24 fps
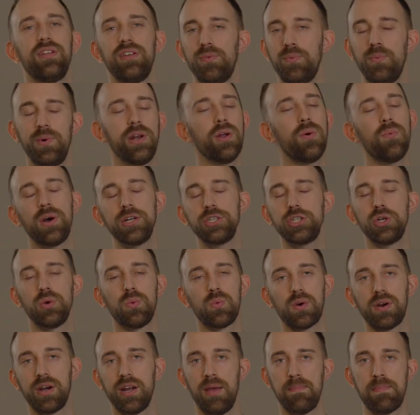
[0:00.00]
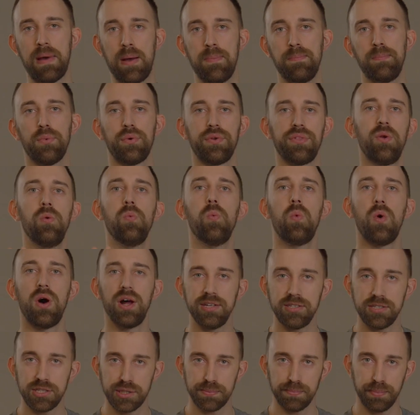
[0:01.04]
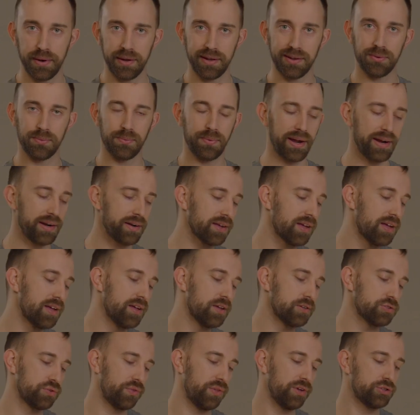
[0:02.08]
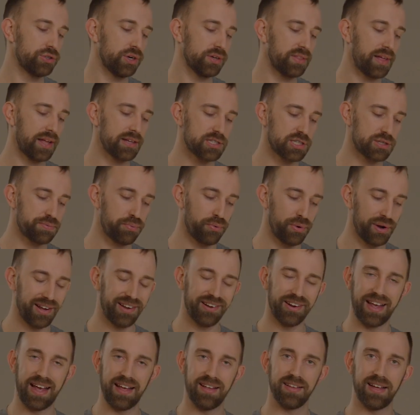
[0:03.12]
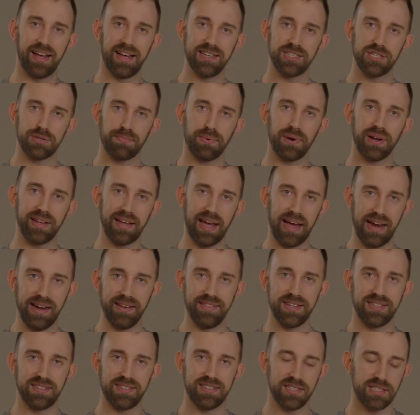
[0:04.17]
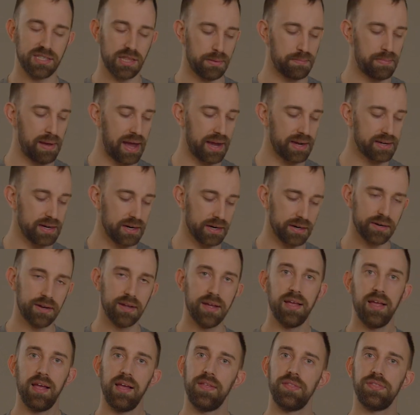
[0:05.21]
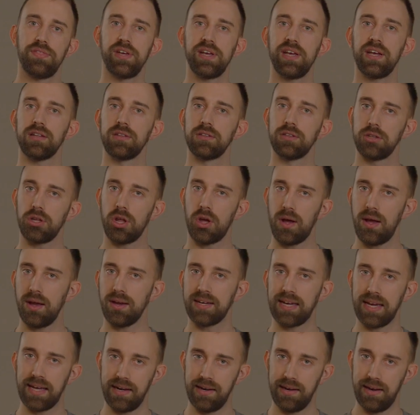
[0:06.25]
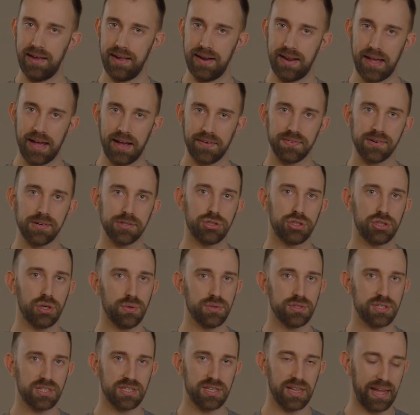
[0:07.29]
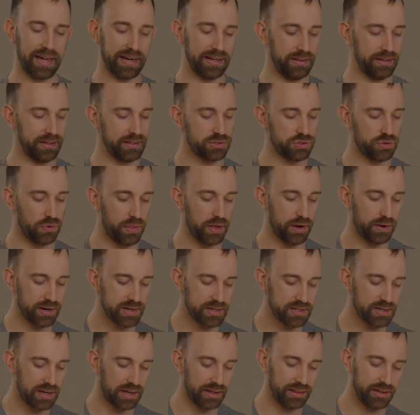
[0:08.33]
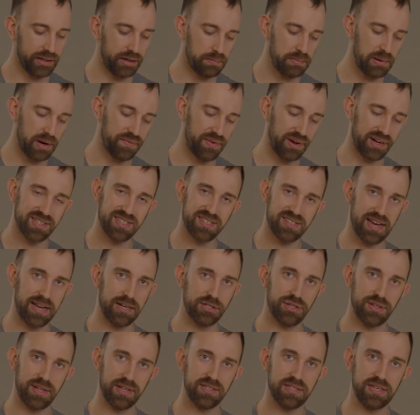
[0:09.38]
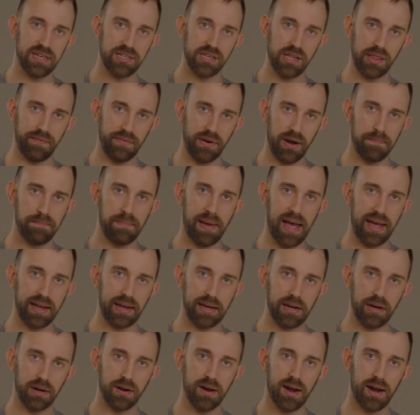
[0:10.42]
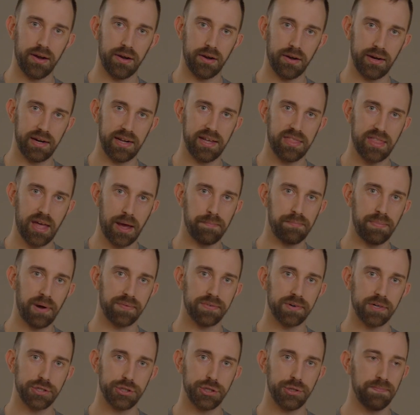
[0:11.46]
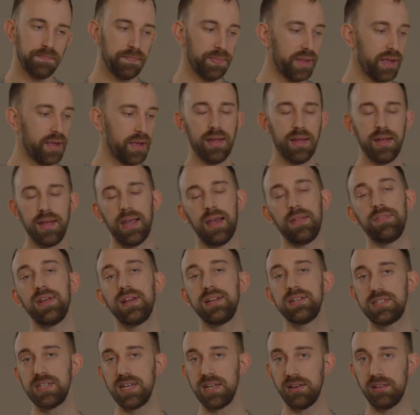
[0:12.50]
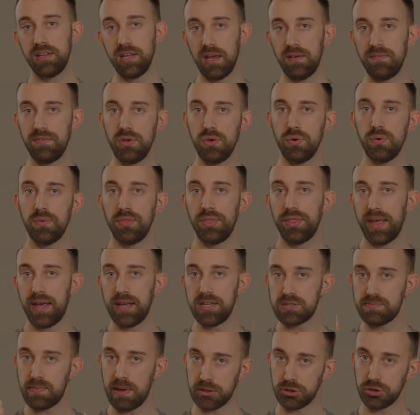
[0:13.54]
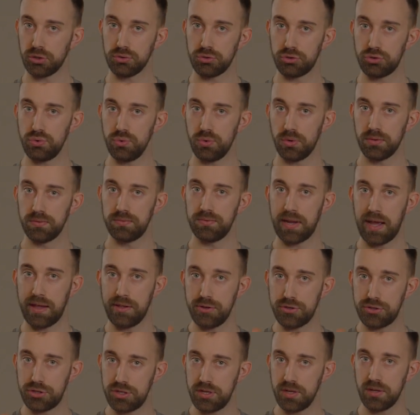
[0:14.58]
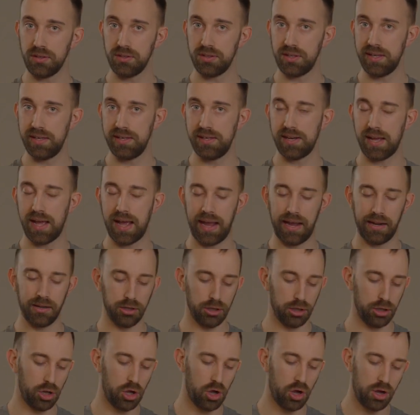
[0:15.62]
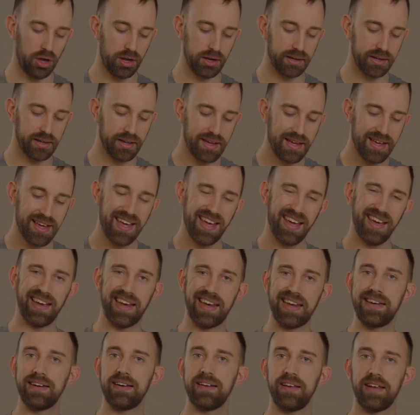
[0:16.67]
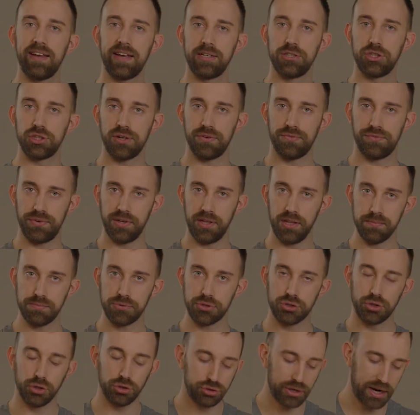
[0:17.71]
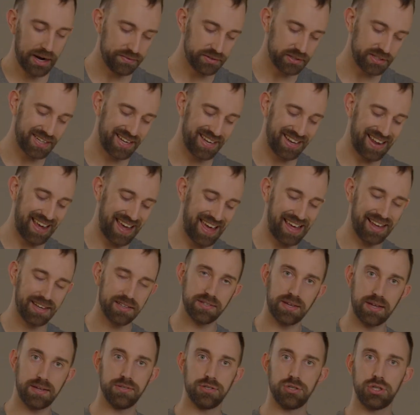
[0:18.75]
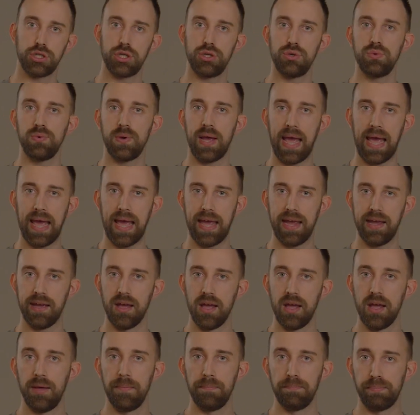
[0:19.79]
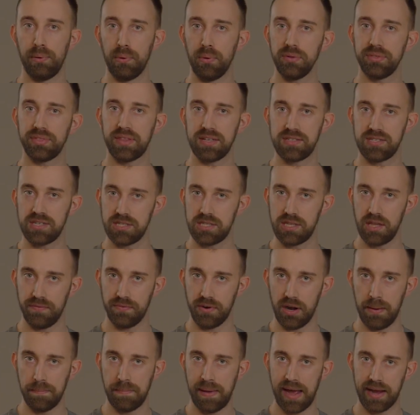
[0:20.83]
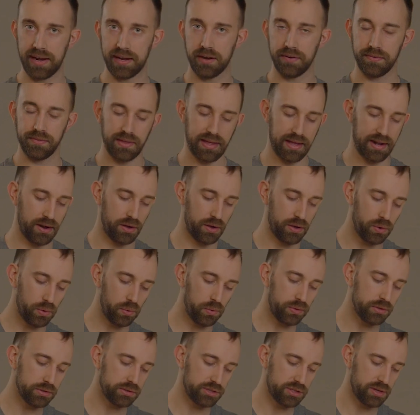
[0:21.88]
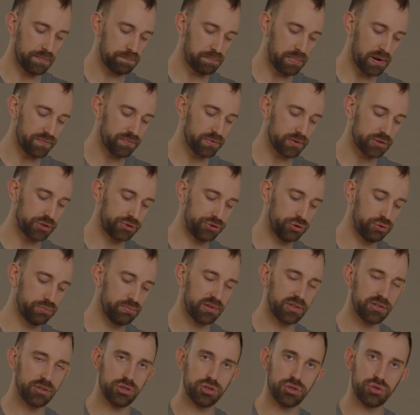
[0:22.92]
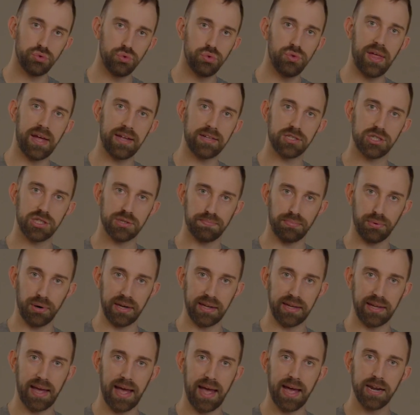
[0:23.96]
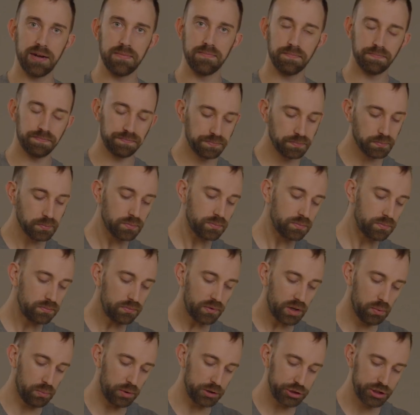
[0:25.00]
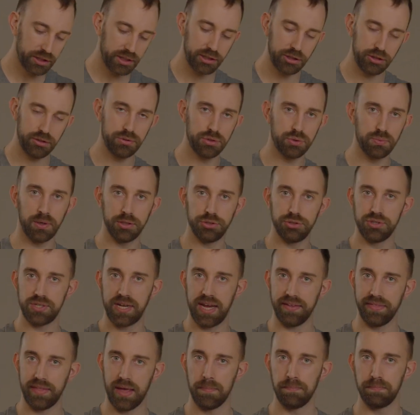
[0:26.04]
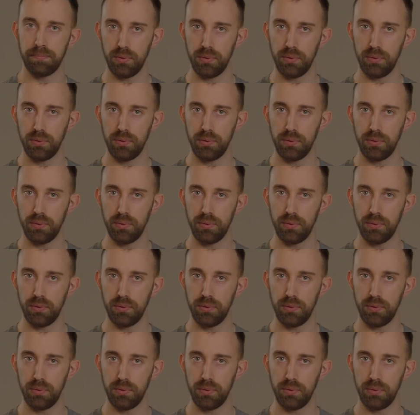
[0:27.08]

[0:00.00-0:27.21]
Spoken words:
we don't want you to worry about more than one spring, right? So they took that spring guide that's sitting back here, they elongated it ever so slightly. So there is a little bit of an extension that sits on the very back here underneath that buffer tube, and they did give you a special tool. Now you still need a long 8-inch Phillips screwdriver to get access to a bolt that sits in the very back here that holds the buffer tube to that spring guide. What you're gonna do is once you take that